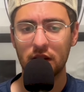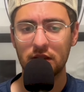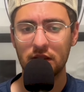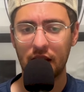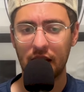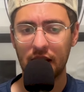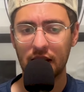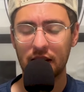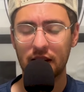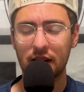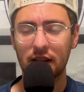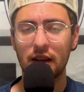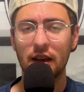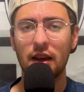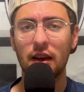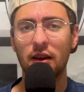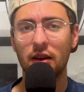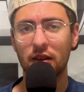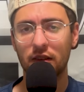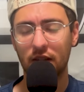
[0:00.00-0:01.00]
take
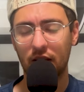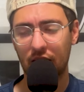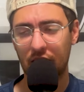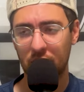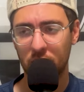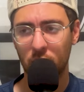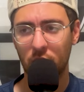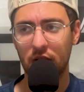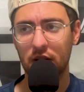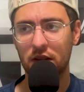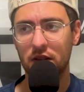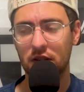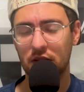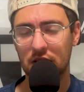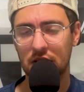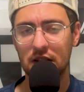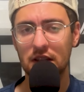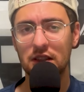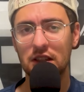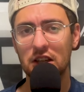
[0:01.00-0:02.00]
and with
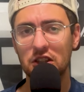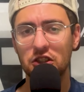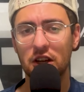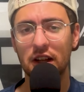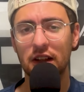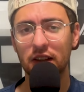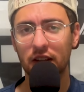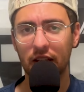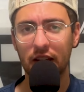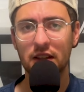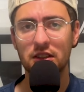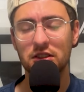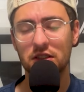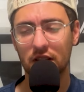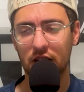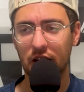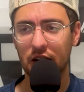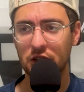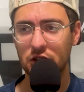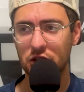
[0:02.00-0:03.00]
the DJ Glaze
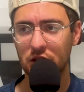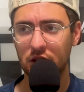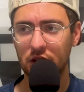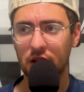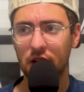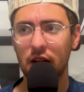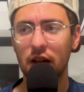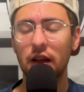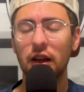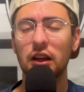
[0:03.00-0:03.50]
selection,